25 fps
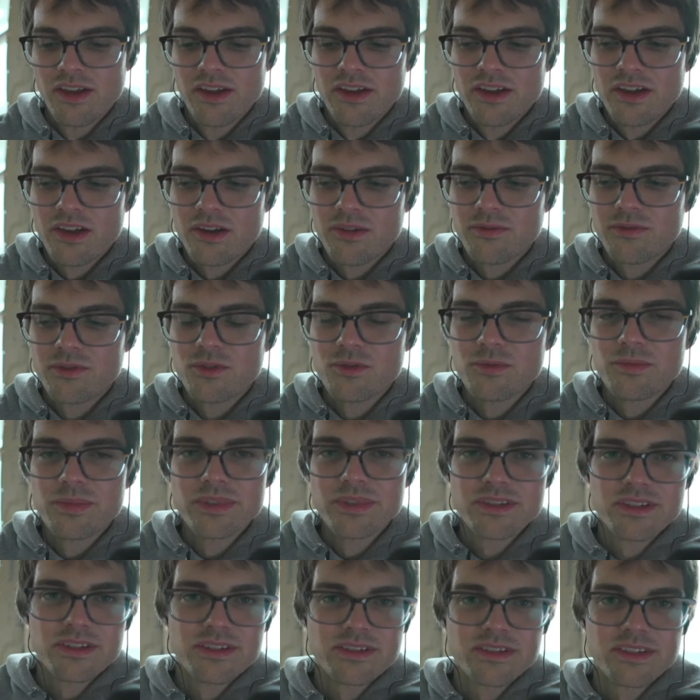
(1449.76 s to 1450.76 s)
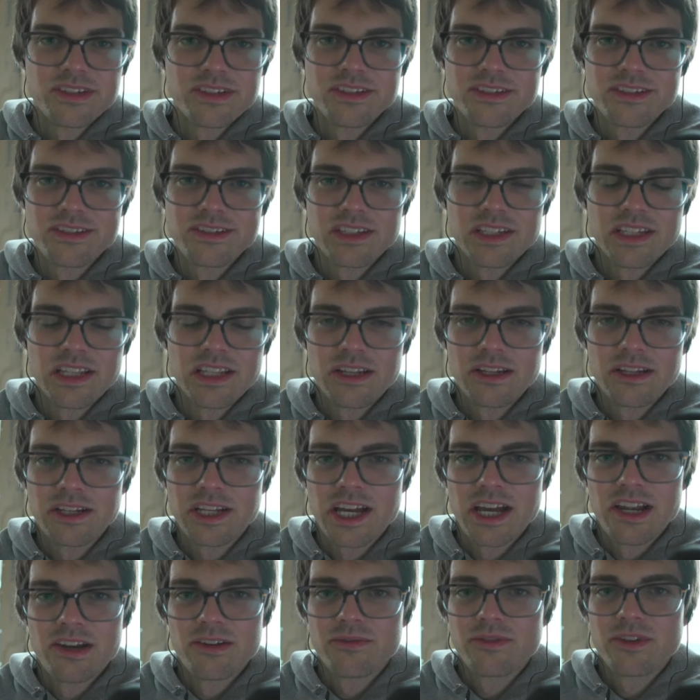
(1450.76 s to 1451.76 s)
a few businesses and
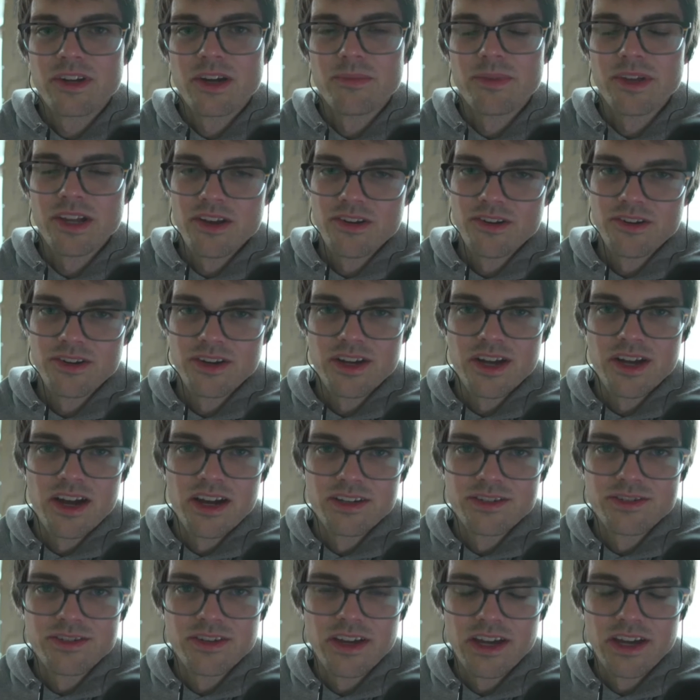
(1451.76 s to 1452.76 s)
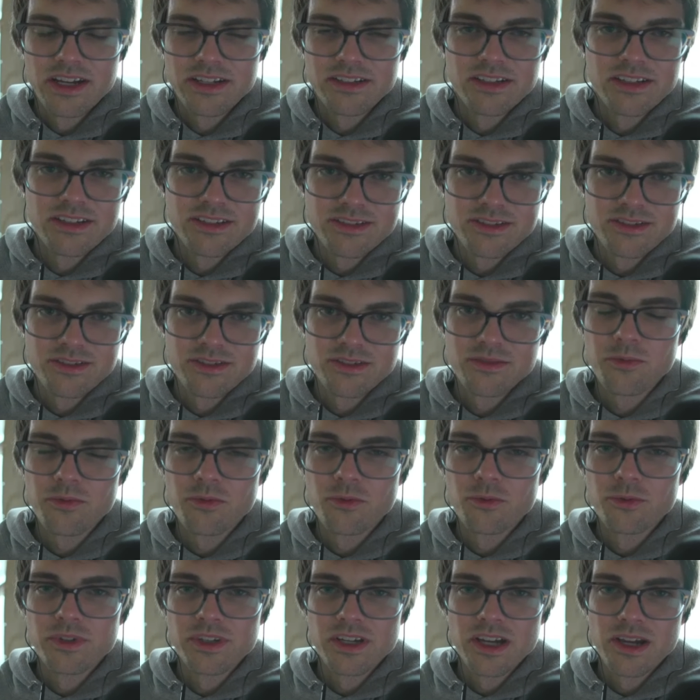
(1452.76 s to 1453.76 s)
kind of coming under contract as a
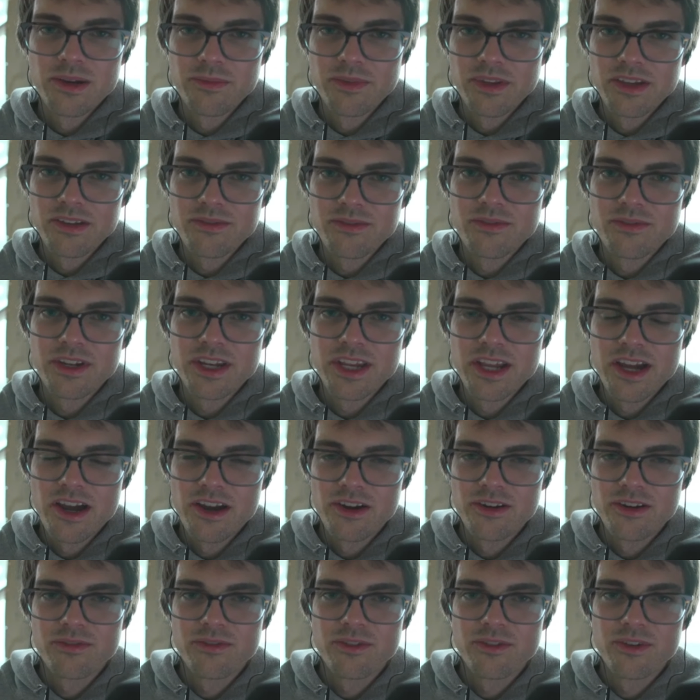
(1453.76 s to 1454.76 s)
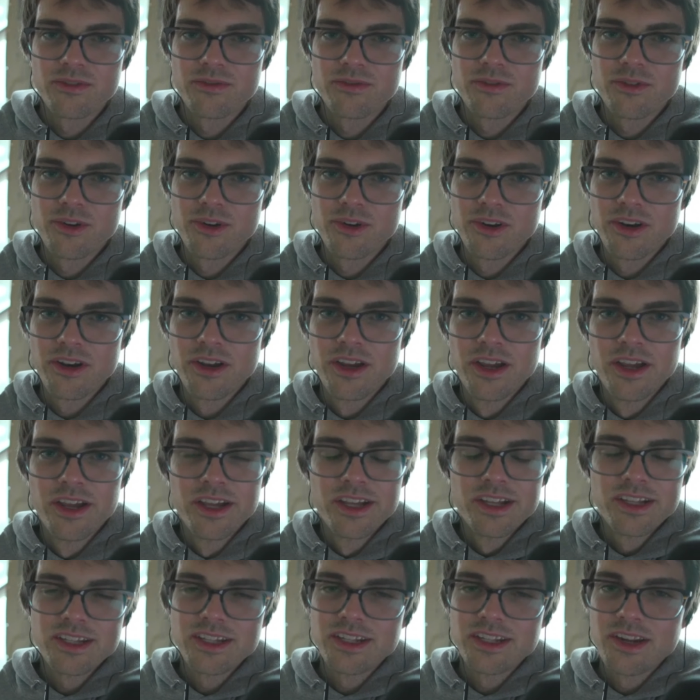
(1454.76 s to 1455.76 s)
full-time, like, videographer for,
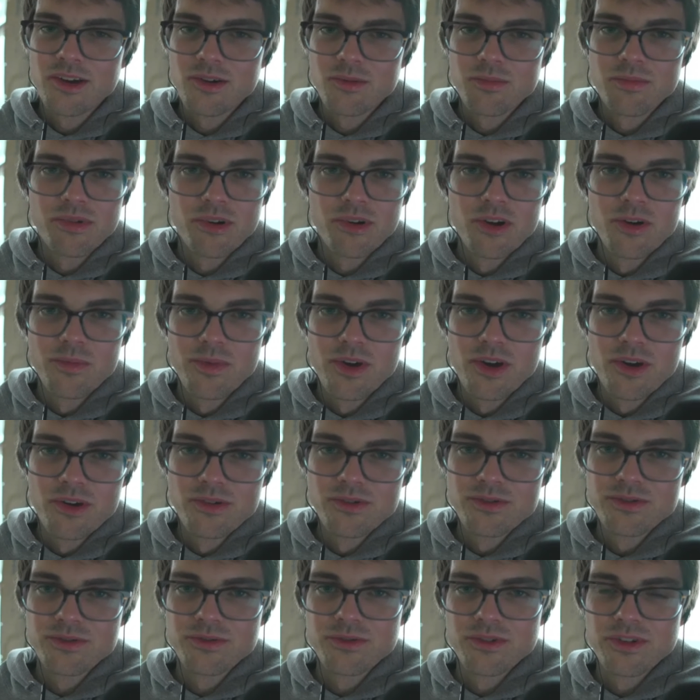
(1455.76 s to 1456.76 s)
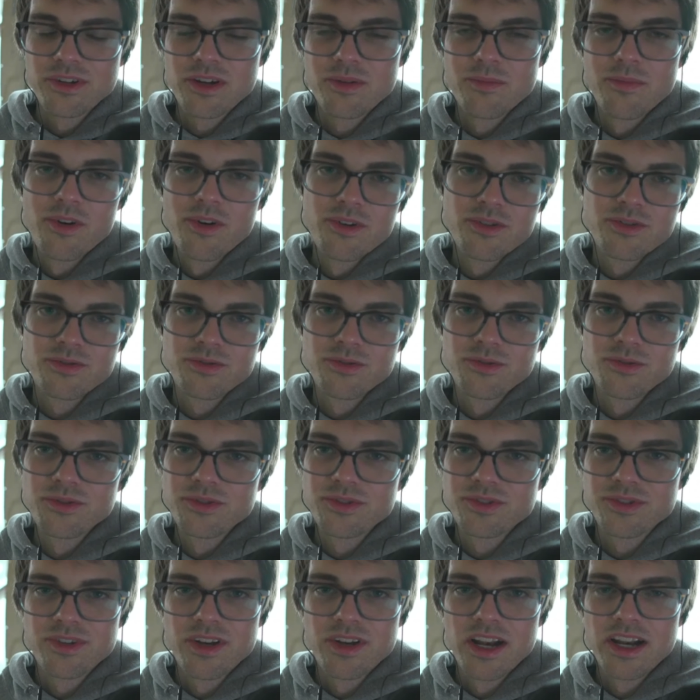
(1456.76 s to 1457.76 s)
promos or
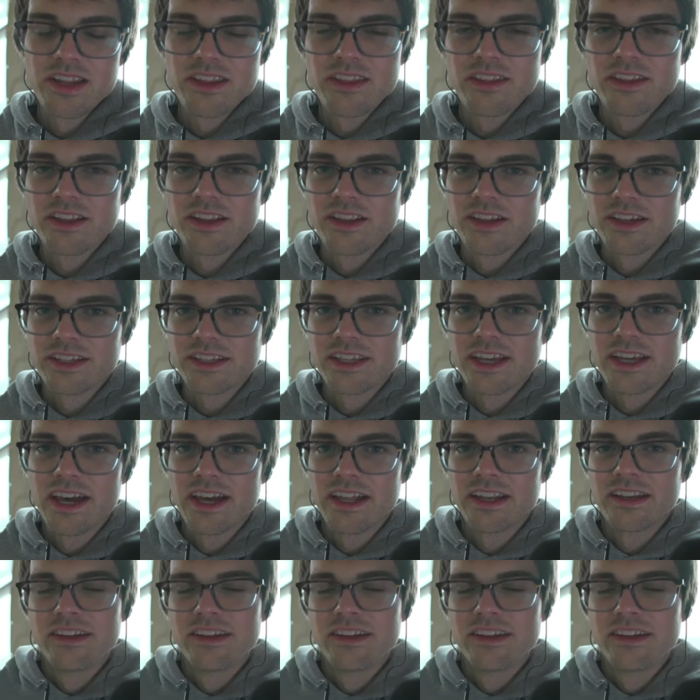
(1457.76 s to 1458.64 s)
commercials or anything like that.